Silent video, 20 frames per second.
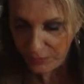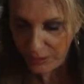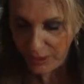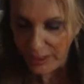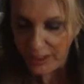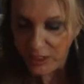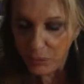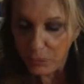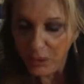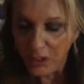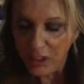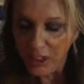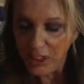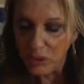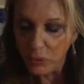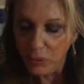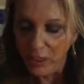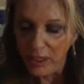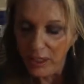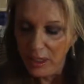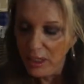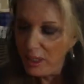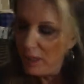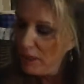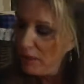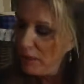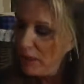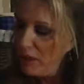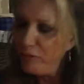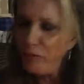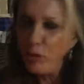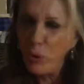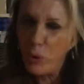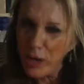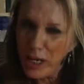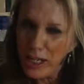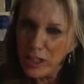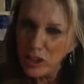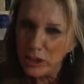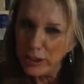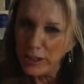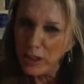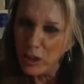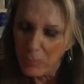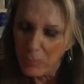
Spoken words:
let's put it this way. A 4-H leader